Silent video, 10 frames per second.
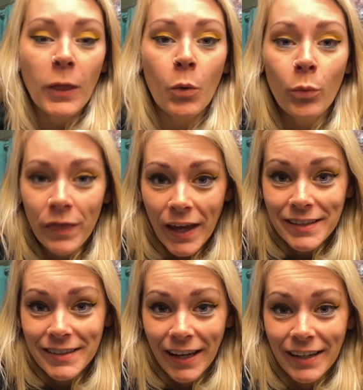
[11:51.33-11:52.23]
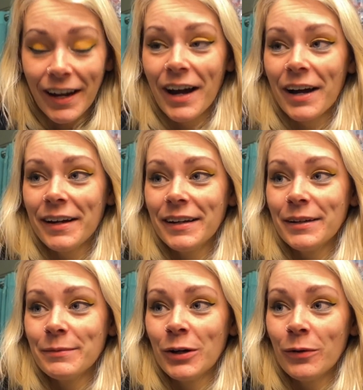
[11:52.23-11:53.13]
with that said, I
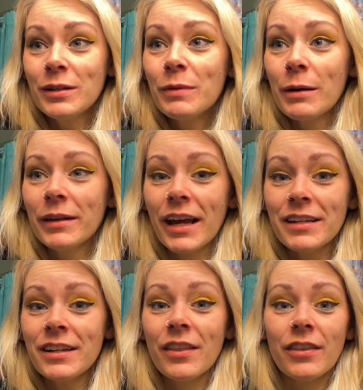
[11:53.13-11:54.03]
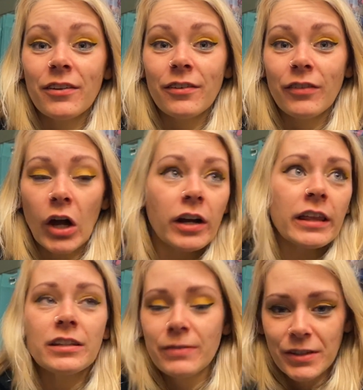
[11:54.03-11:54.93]
am going to probably end the vlog, at
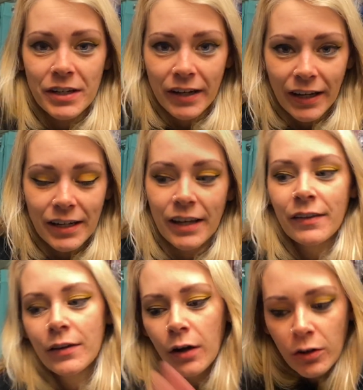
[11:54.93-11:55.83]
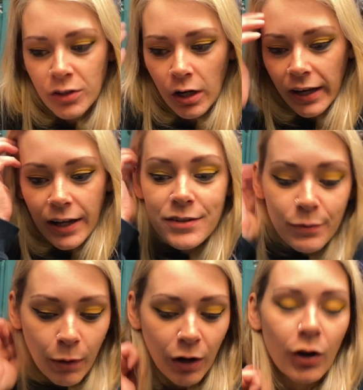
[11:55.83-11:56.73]
least for tonight, and then I'll start again
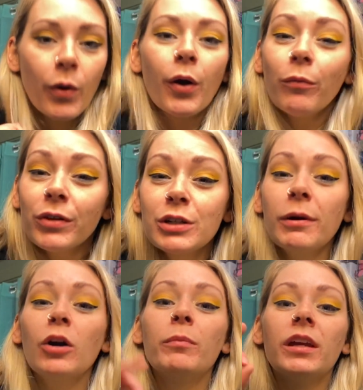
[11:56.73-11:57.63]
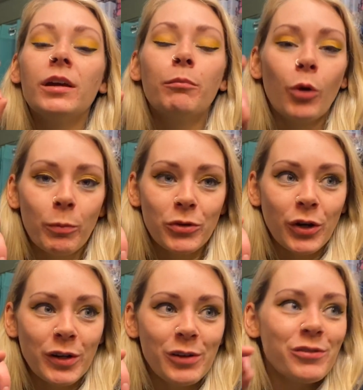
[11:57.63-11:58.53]
tomorrow, and hopefully tomorrow will be more
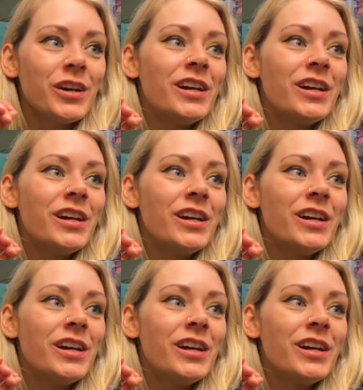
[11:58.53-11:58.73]
productive,